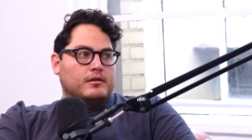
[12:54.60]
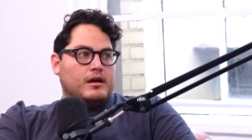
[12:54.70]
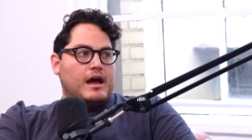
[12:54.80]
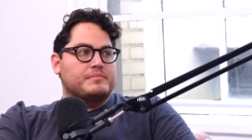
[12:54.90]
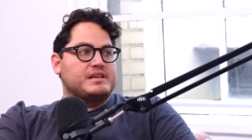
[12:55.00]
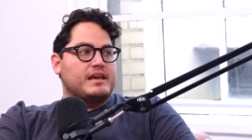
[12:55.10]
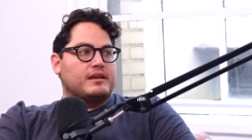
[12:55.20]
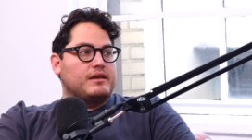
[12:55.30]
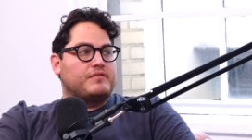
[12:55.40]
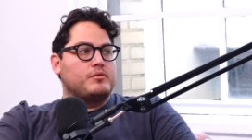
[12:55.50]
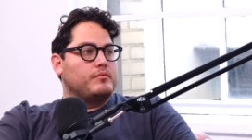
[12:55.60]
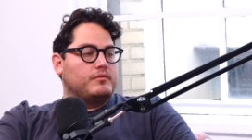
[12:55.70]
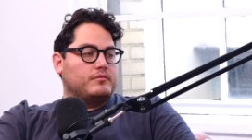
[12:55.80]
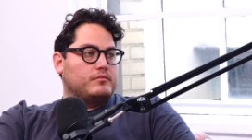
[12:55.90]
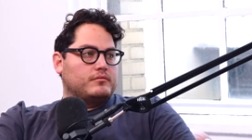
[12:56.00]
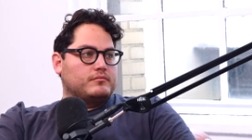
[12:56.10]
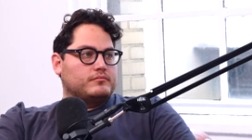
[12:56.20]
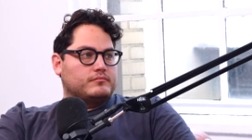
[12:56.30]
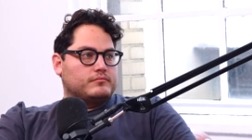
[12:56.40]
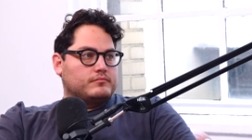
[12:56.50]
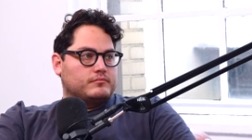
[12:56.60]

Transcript: I feel like Triller really wants to be